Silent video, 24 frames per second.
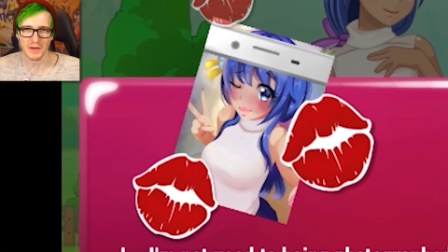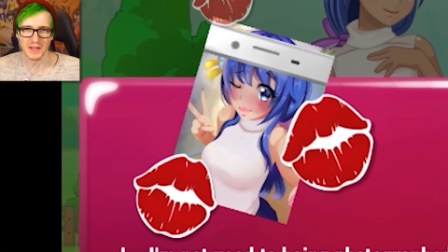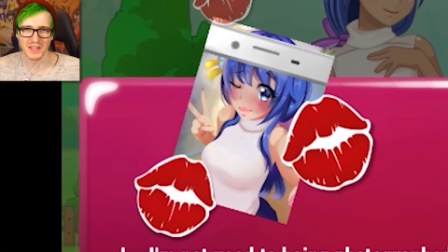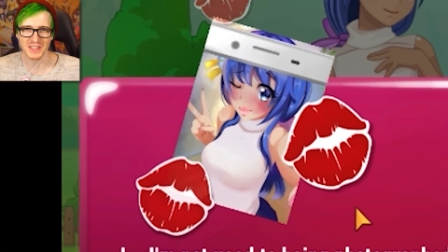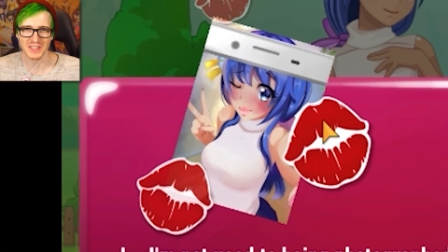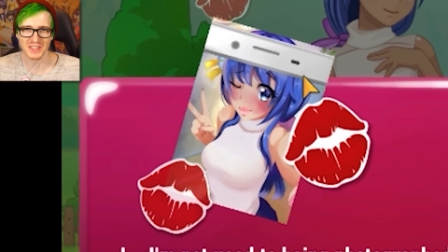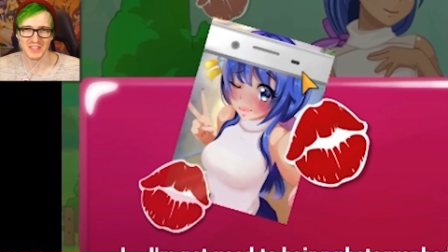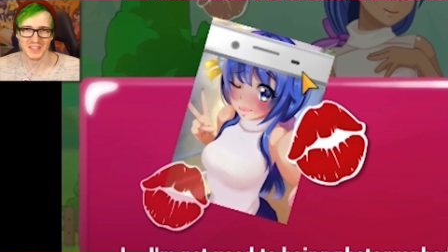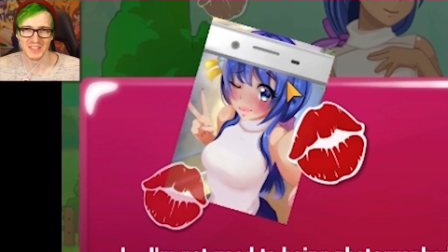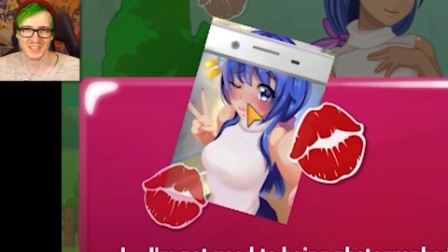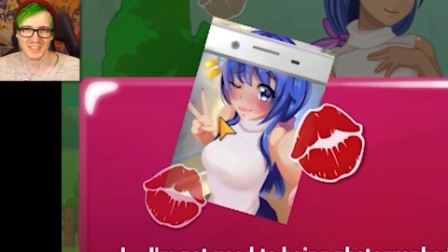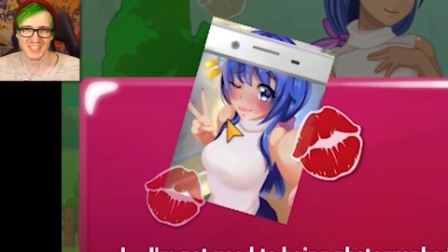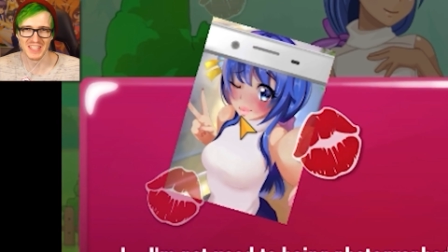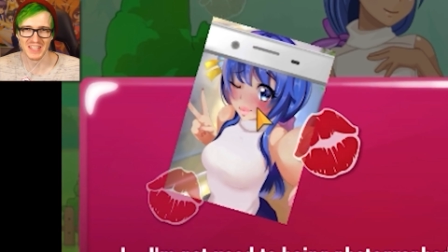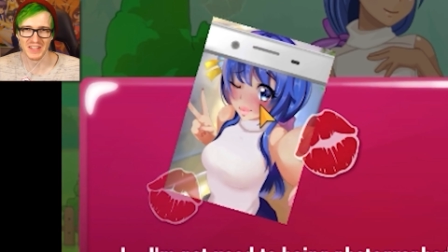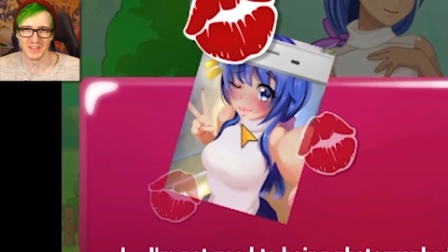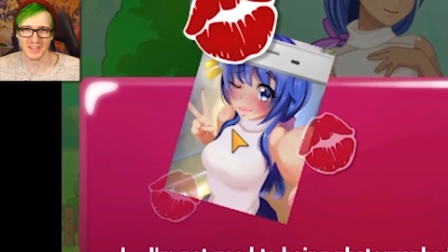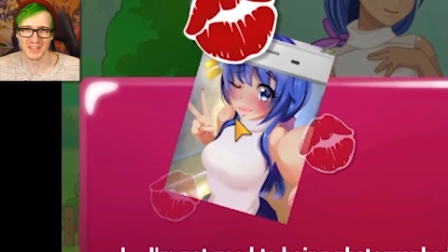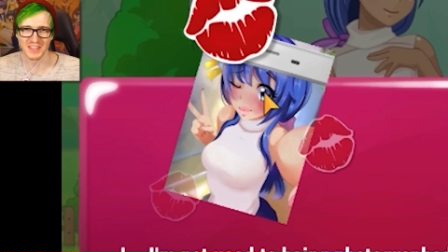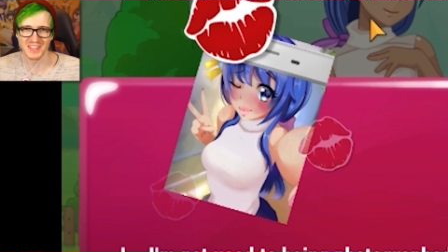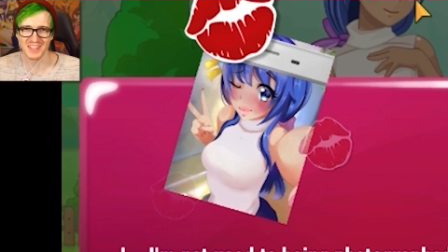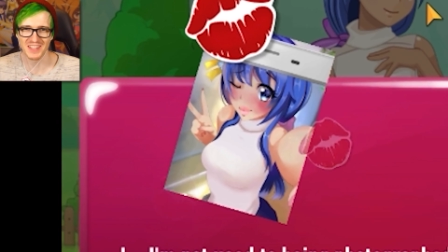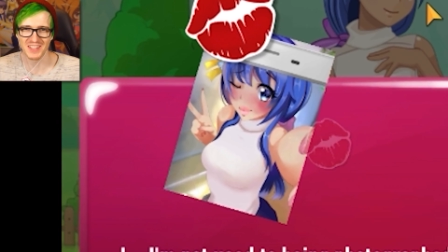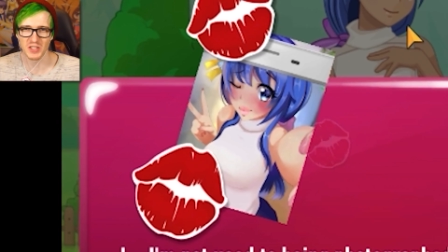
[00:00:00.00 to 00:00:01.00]
picture. She
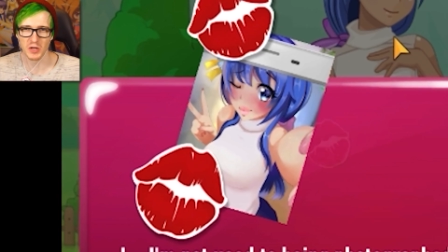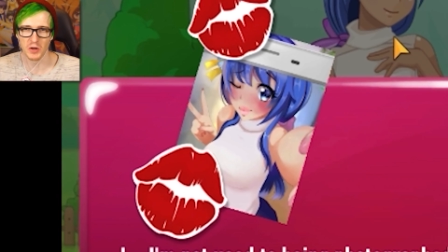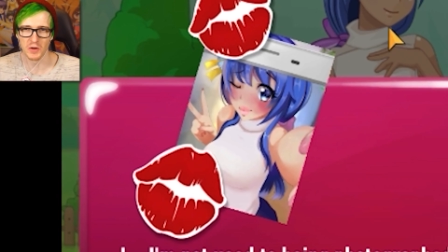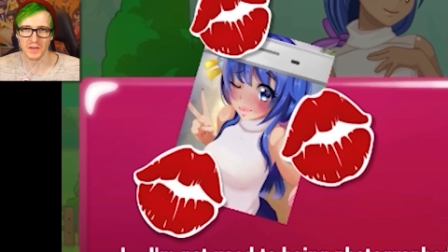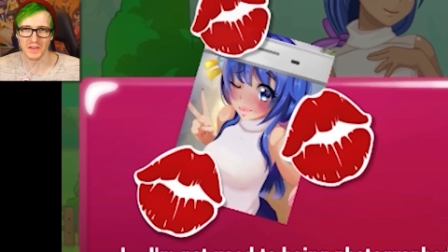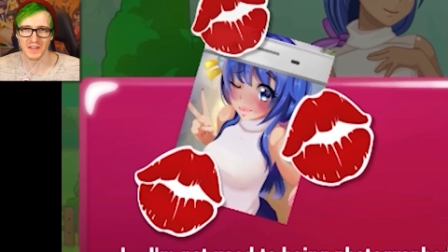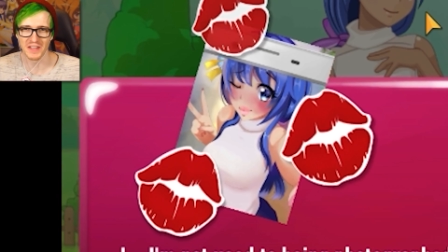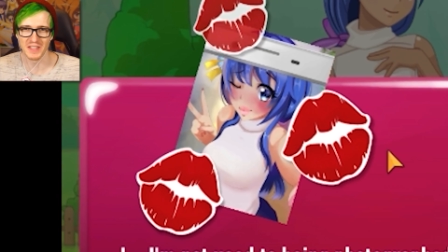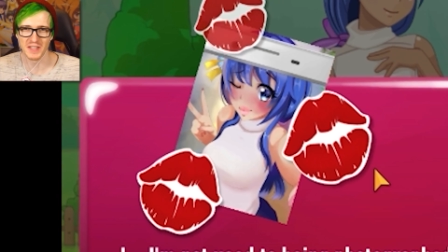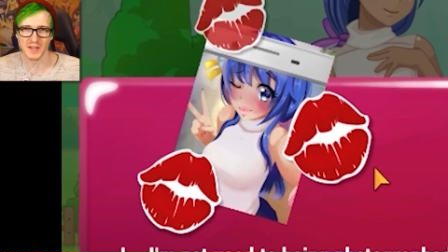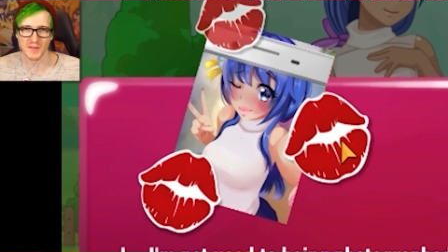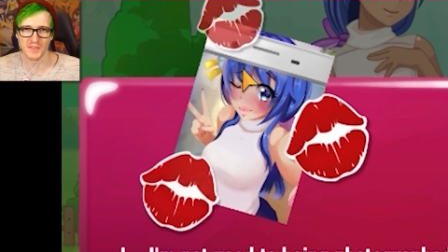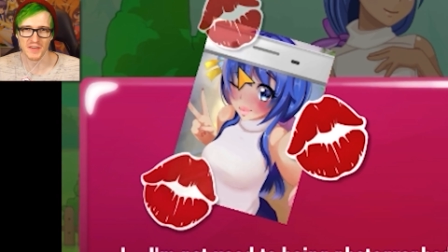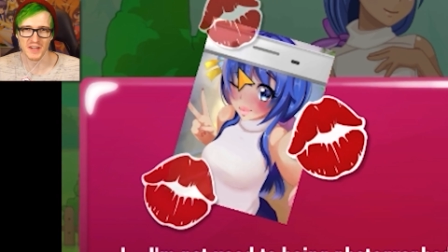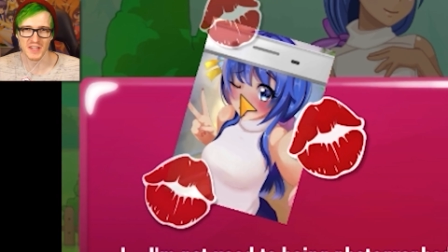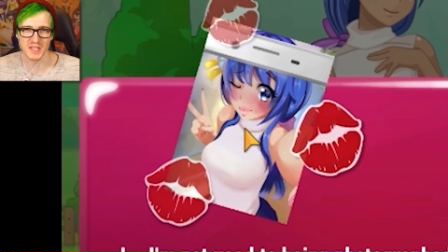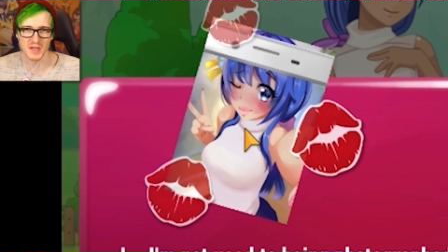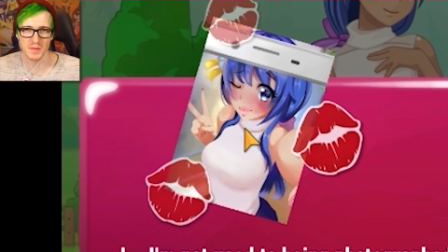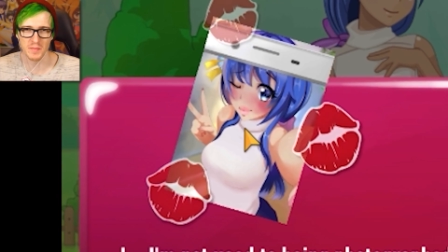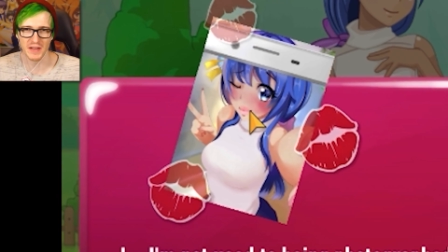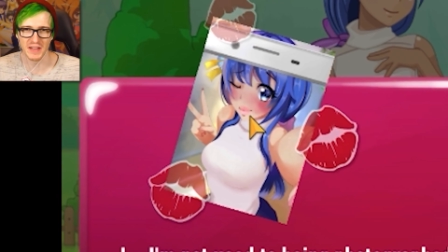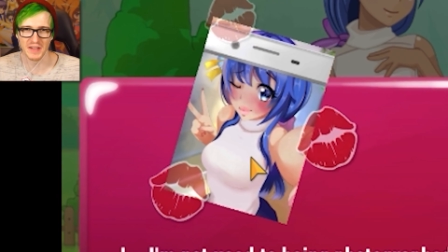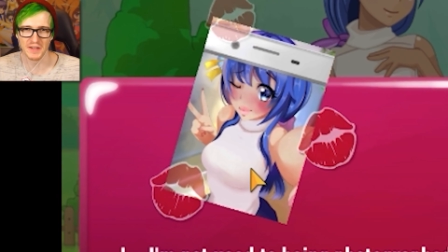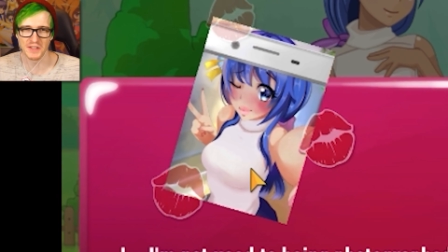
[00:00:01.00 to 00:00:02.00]
looks totally different.
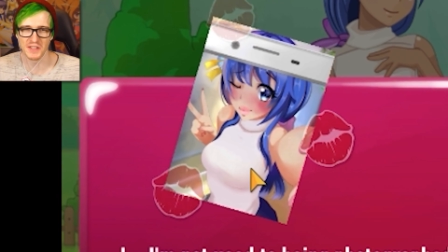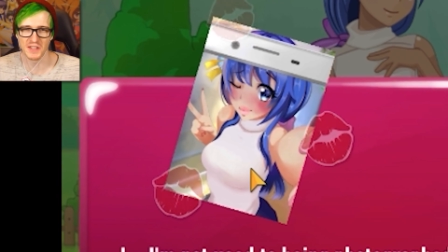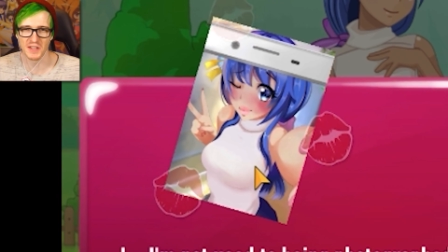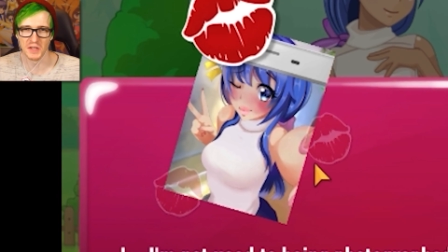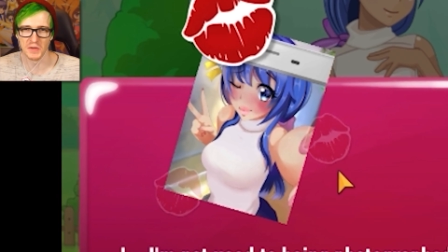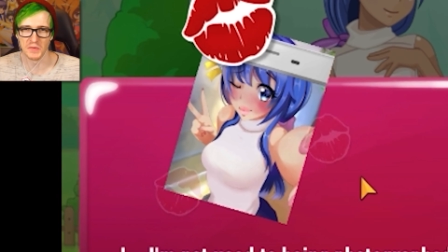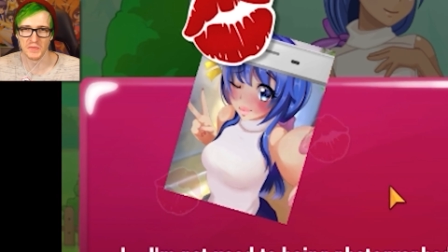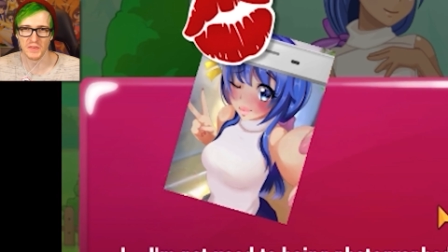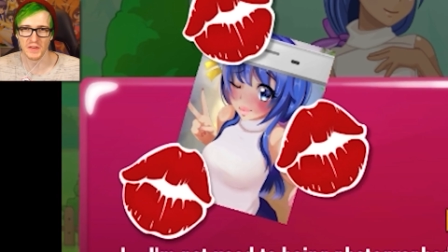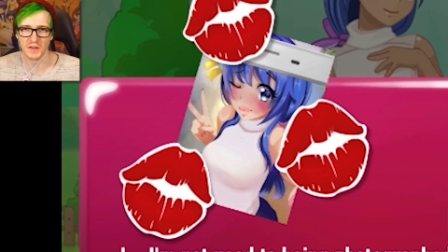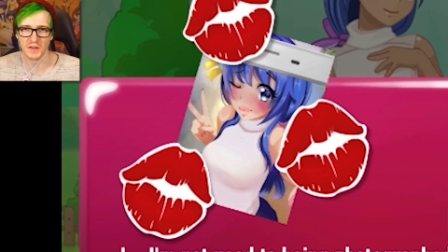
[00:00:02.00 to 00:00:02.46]
She'd be using the